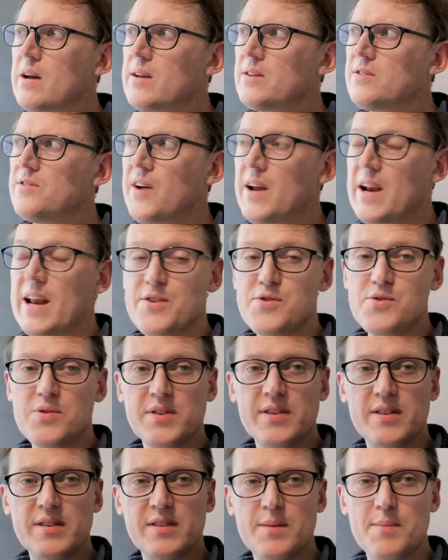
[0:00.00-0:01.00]
financial
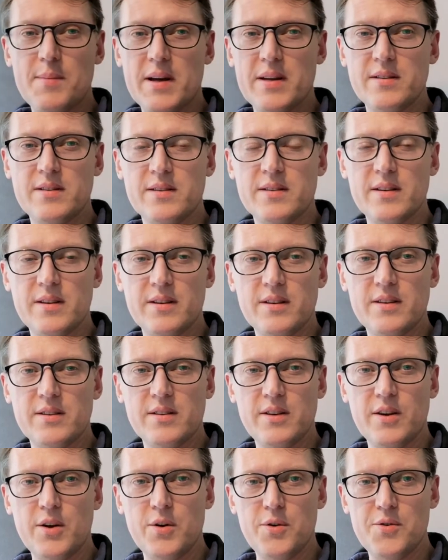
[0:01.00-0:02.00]
system has
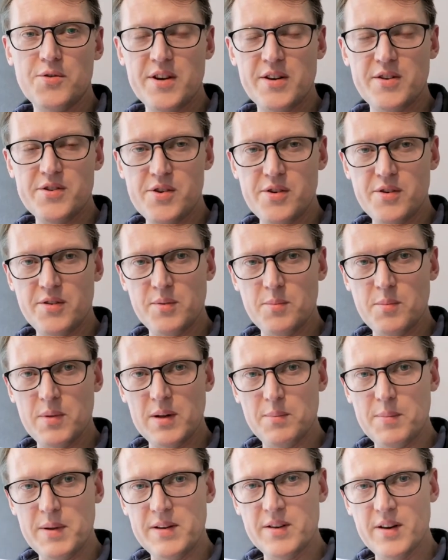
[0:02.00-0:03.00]
huge issues, and
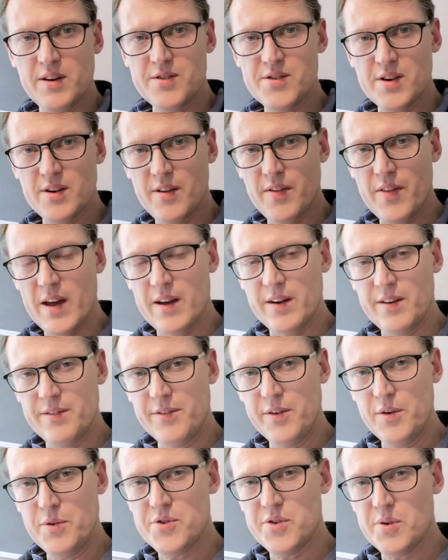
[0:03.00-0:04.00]
we'll be touching on that in
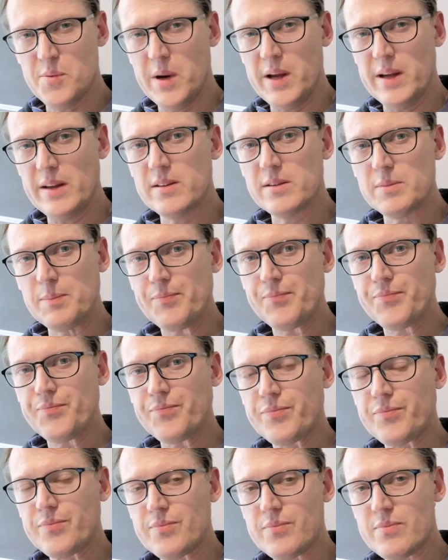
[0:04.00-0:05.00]
future weeks.
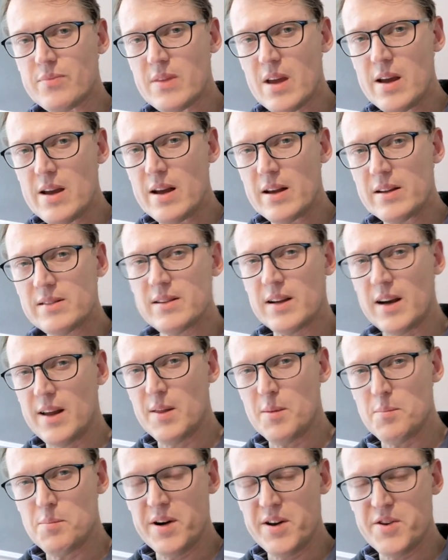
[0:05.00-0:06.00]
Yesterday in
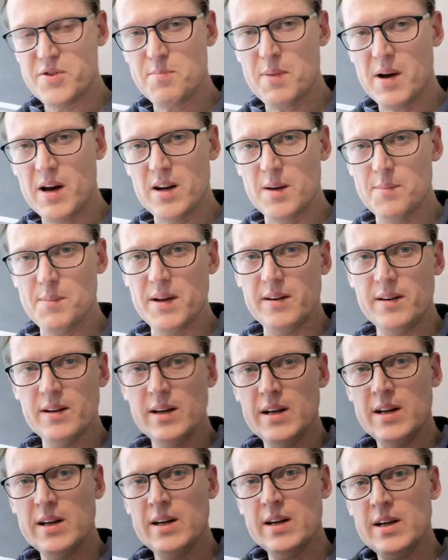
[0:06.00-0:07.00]
the British Parliament,
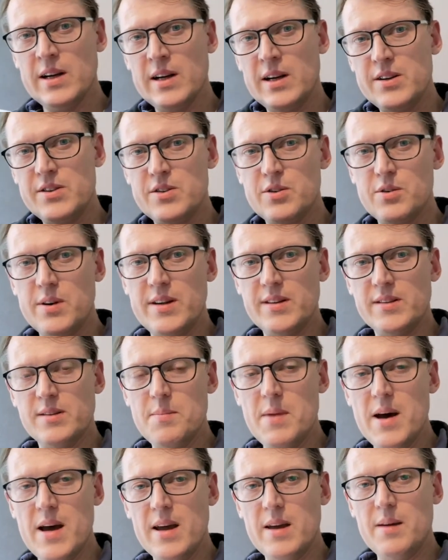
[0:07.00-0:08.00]
Theresa
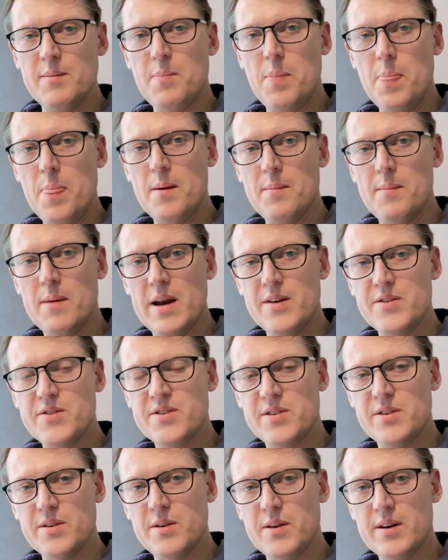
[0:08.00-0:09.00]
May
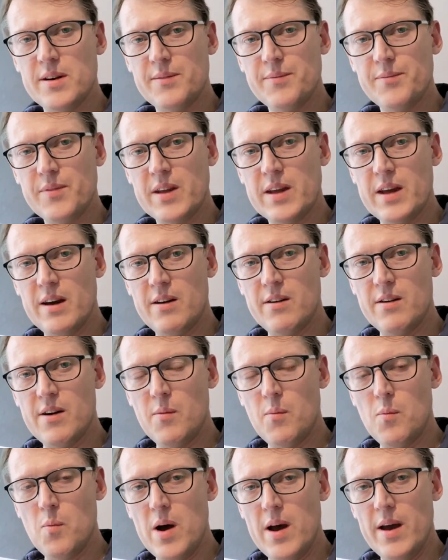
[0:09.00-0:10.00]
managed to get her
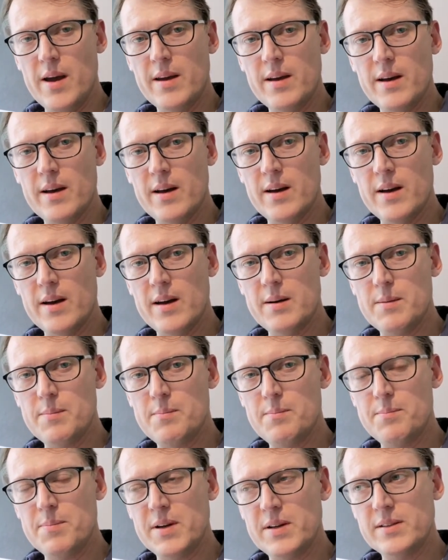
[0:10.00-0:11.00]
own way,
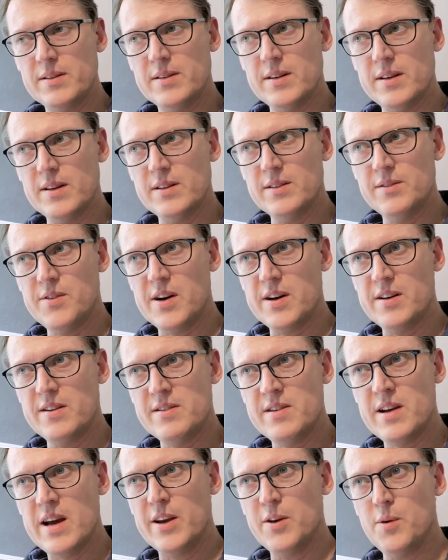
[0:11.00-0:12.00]
but it's a very
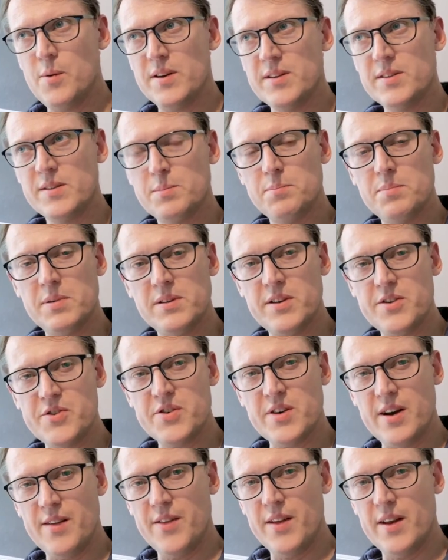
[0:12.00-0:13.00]
tenuous
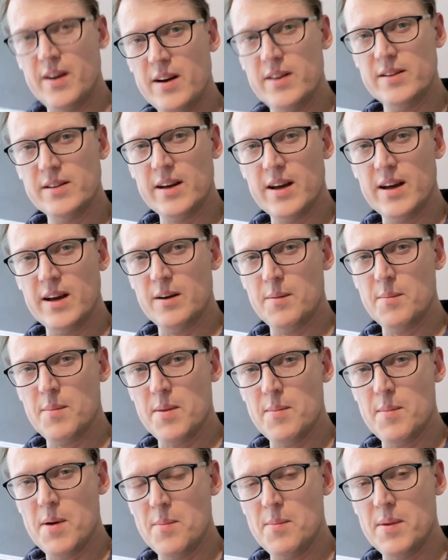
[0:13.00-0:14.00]
position in the United Kingdom at
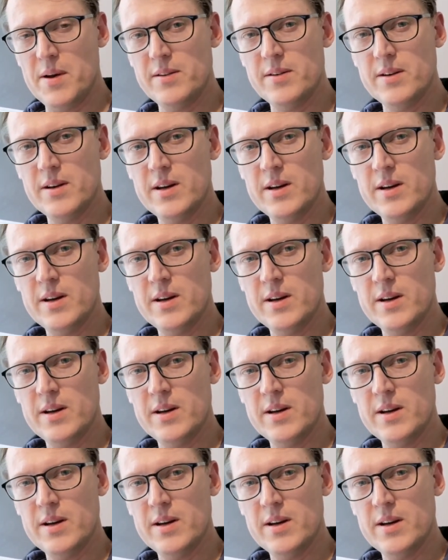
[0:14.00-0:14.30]
the moment.